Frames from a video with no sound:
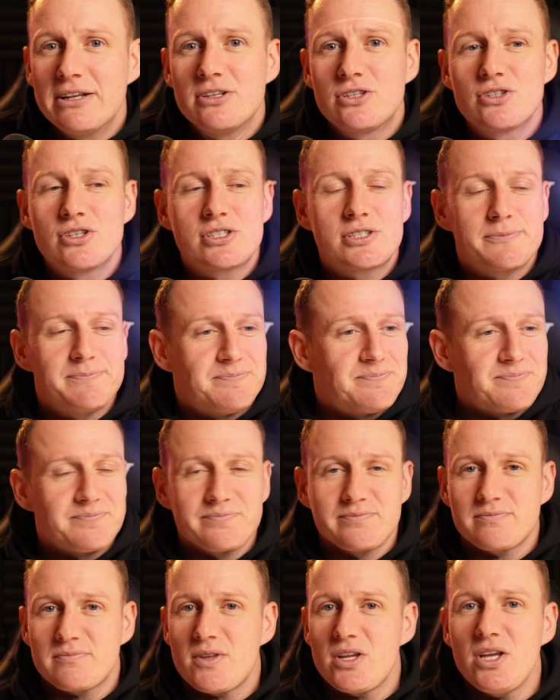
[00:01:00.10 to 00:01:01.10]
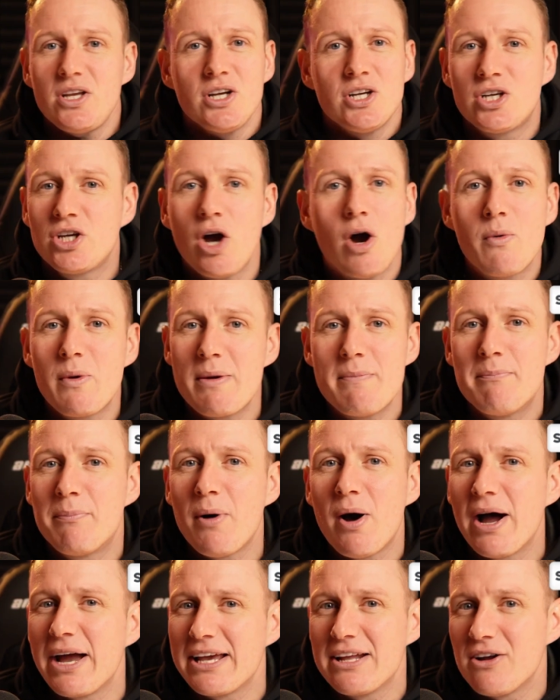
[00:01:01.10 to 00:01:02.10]
of just going
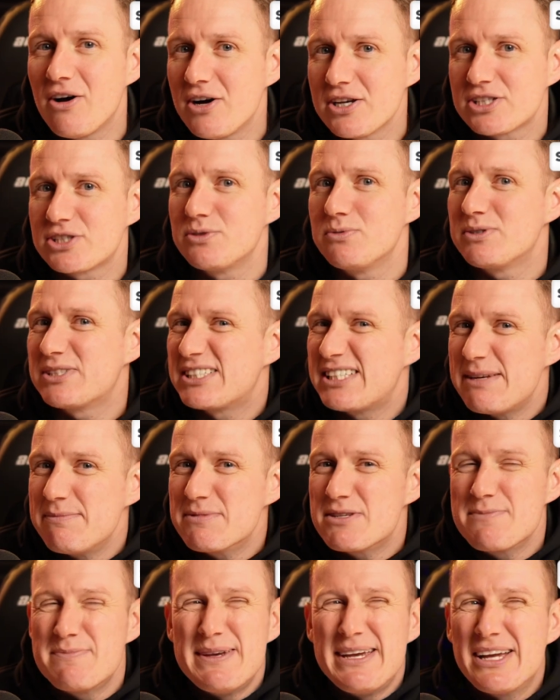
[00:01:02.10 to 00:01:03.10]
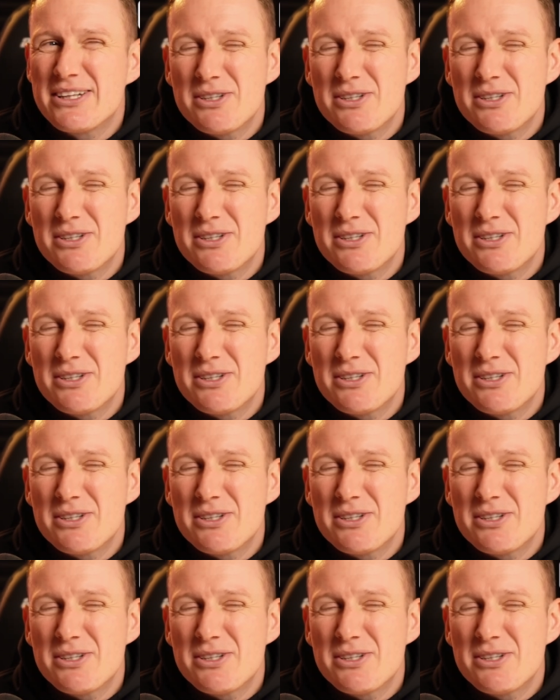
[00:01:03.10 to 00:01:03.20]
by, and Arsenal seemed to be,